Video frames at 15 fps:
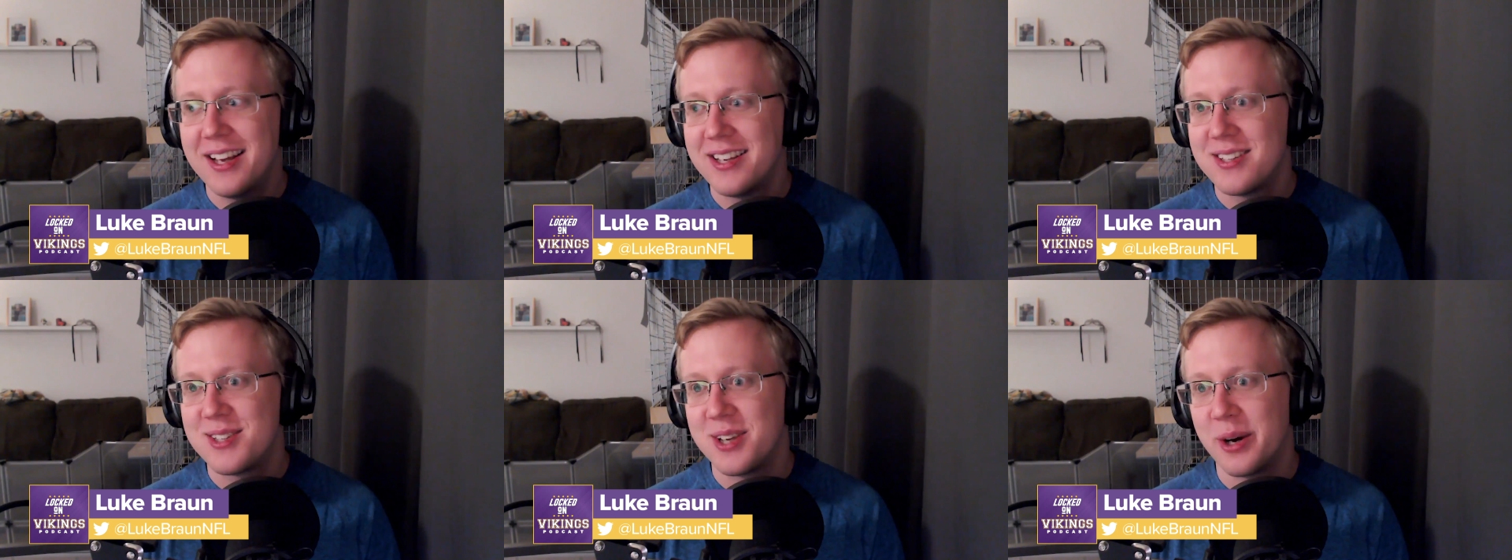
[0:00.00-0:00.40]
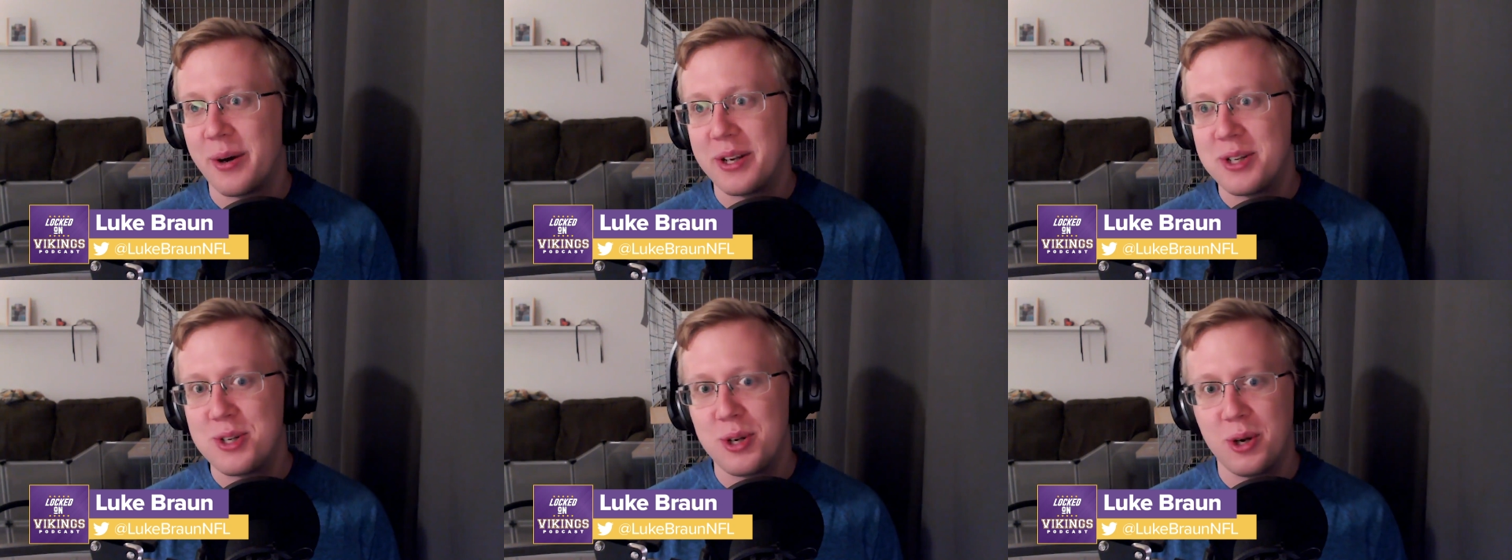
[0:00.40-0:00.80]
so
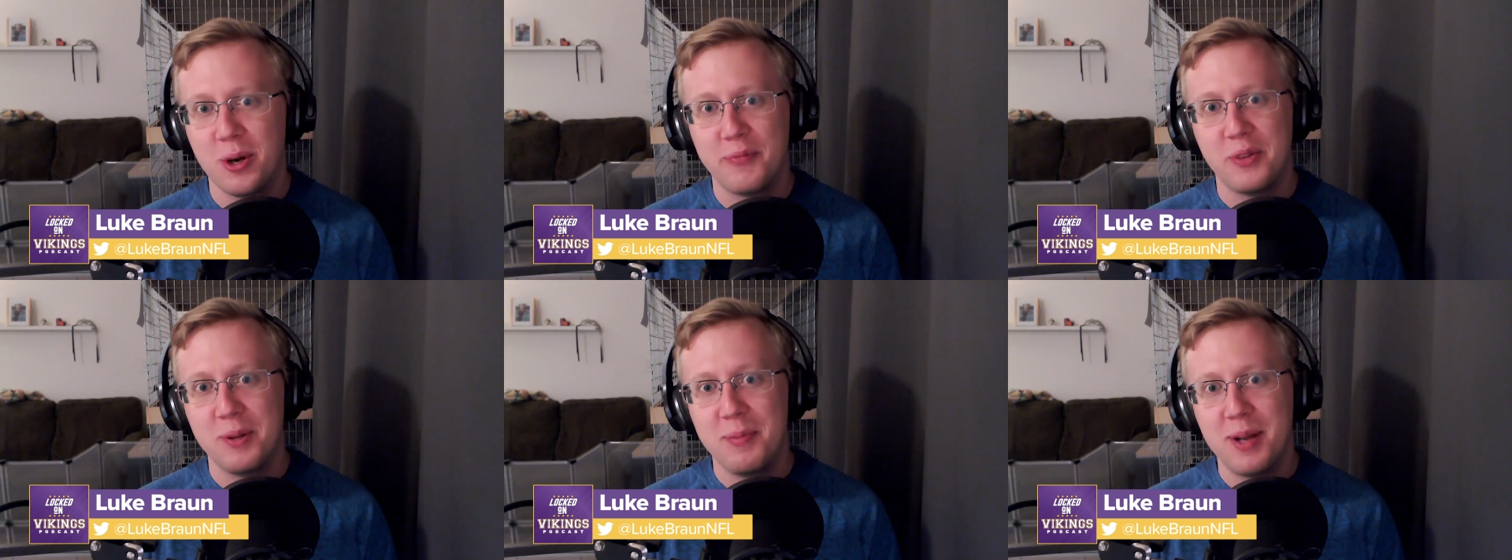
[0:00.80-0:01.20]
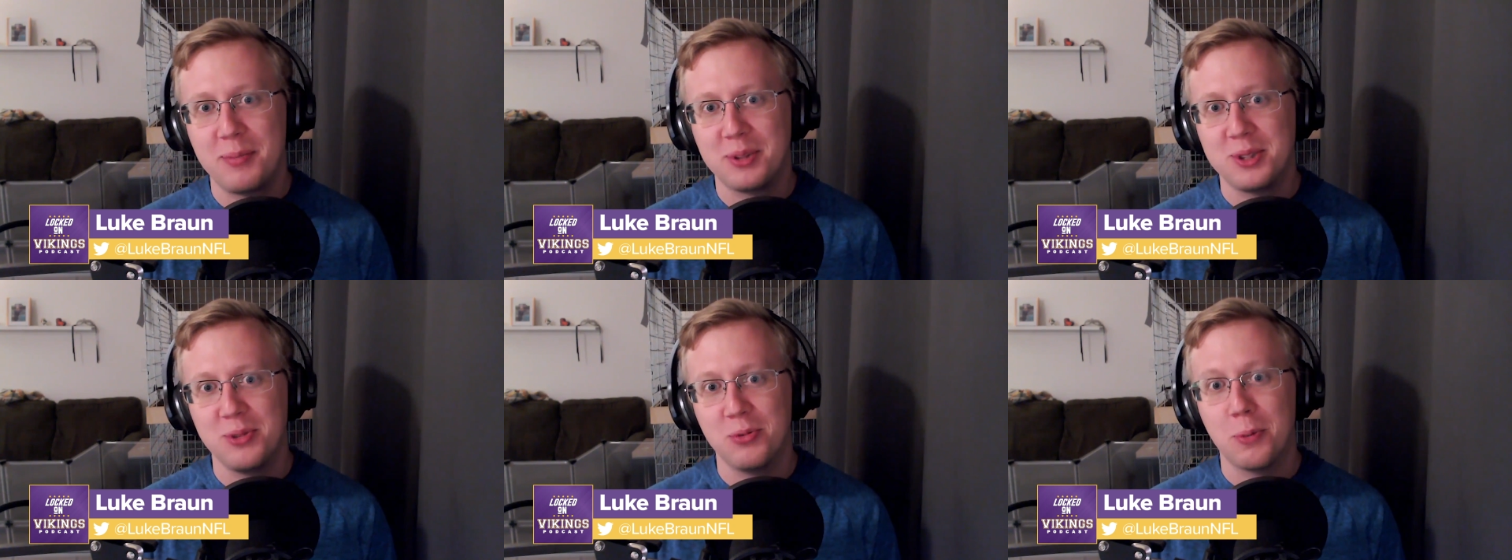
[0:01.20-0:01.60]
I should hopefully be
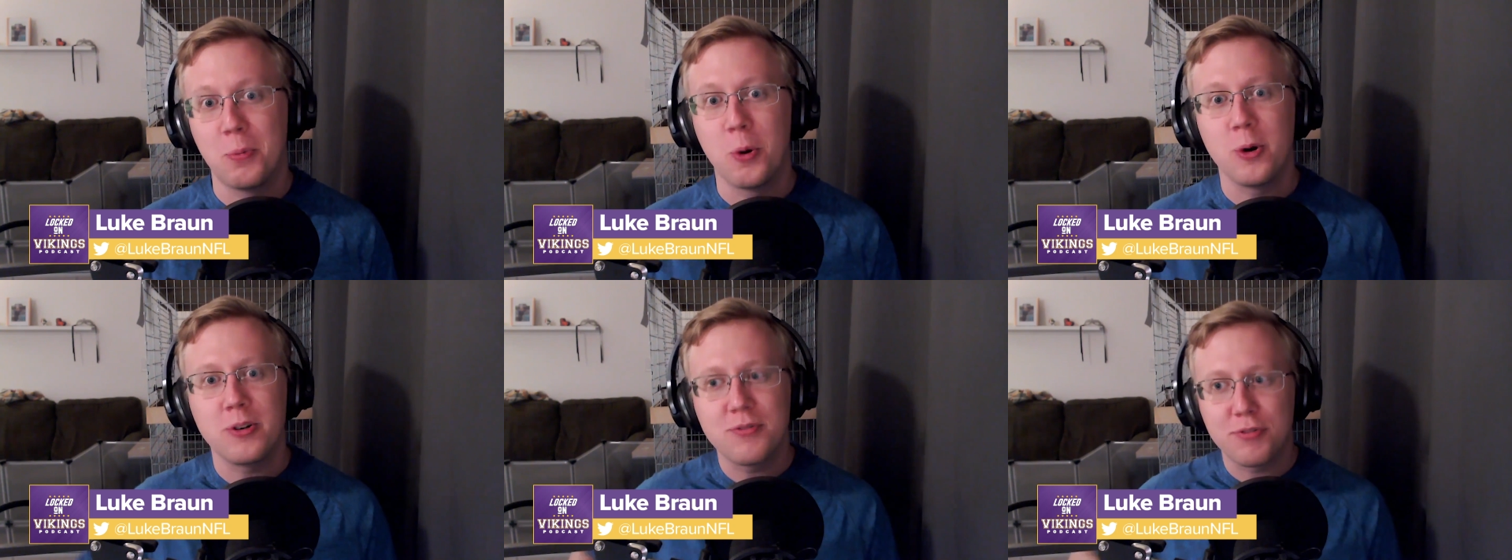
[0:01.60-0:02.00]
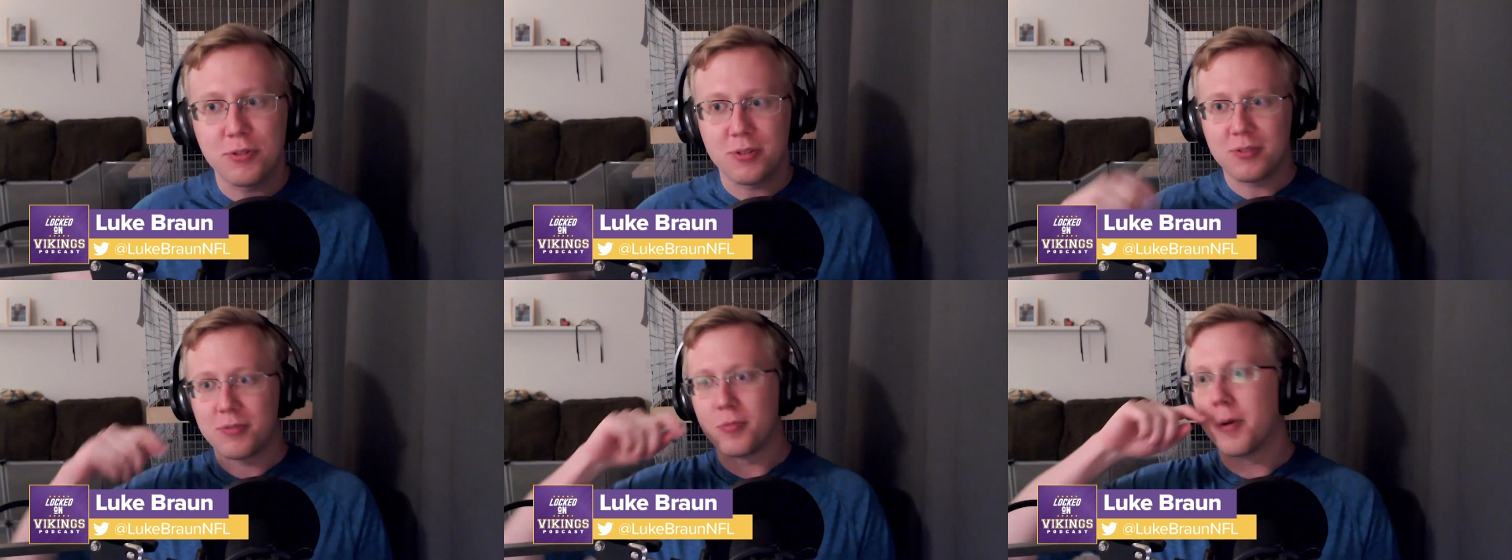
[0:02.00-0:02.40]
able to report fr-
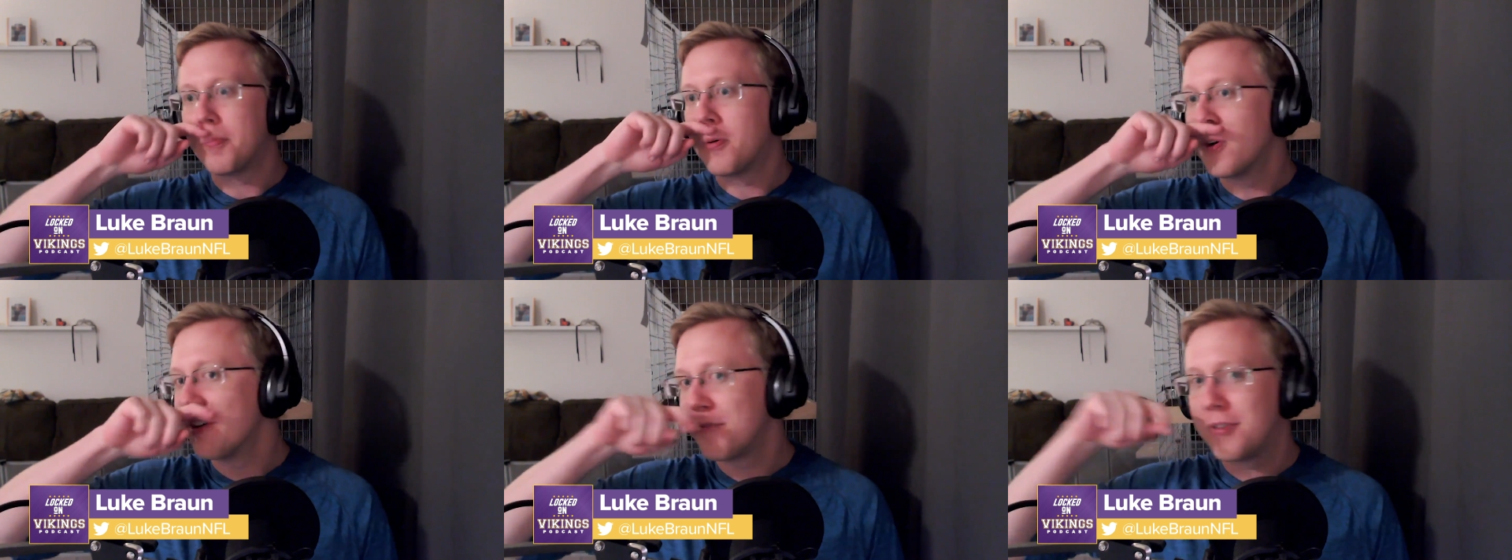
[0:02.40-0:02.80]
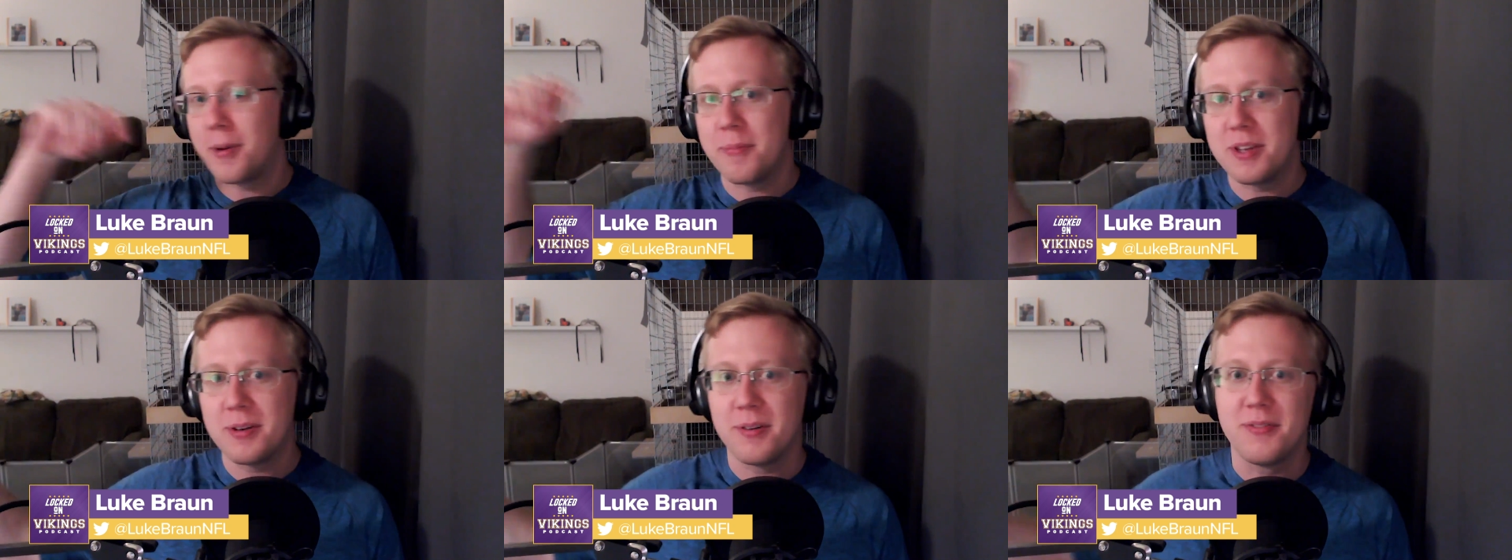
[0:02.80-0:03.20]
report
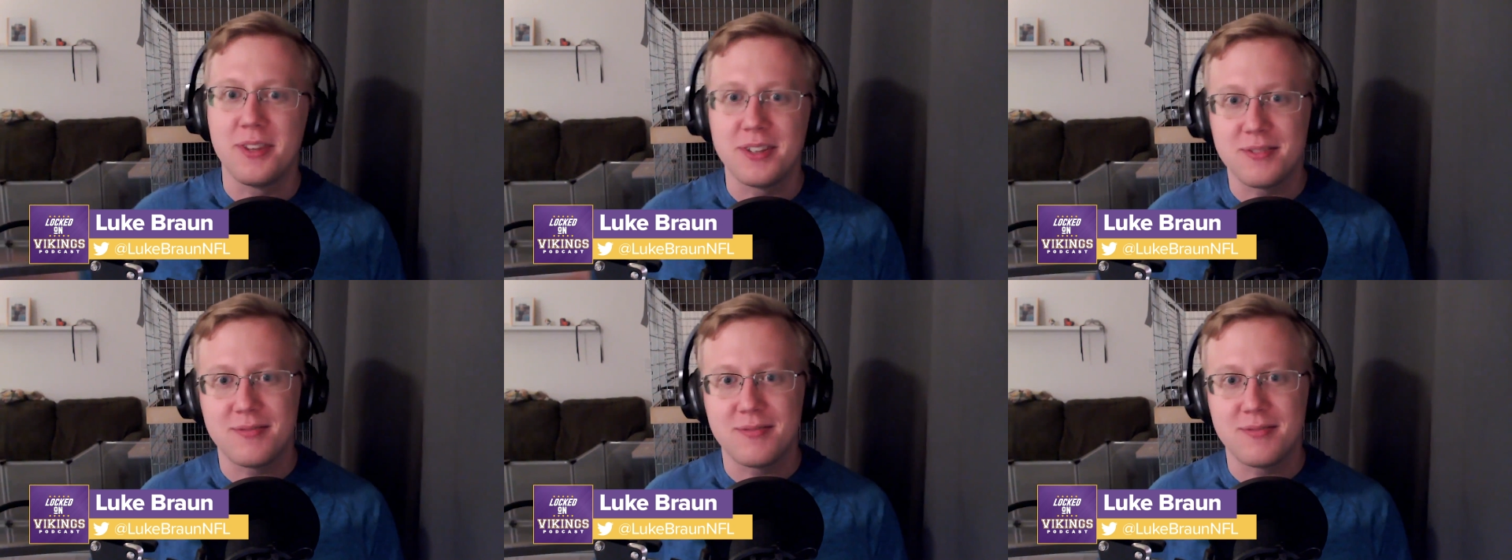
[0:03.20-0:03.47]
from the the